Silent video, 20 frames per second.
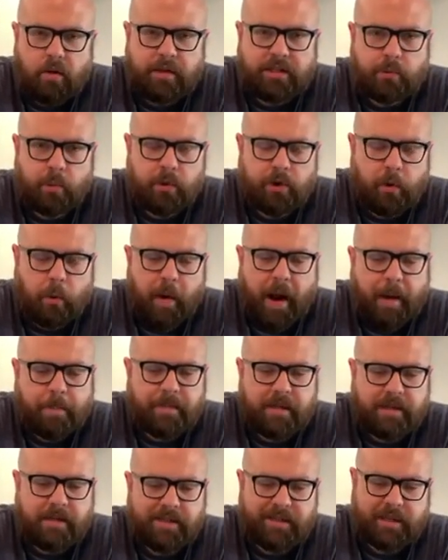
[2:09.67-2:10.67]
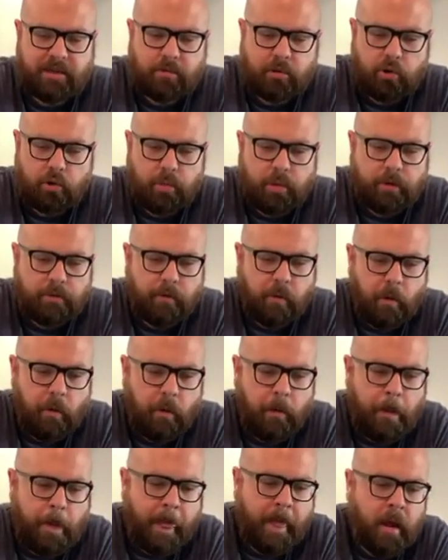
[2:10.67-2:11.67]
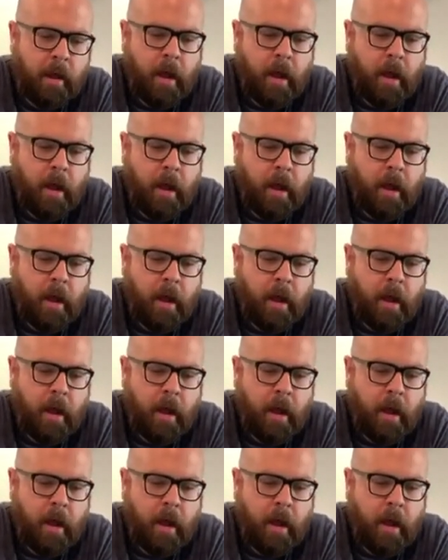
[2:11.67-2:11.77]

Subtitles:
is we're going to wrap this in aluminum foil.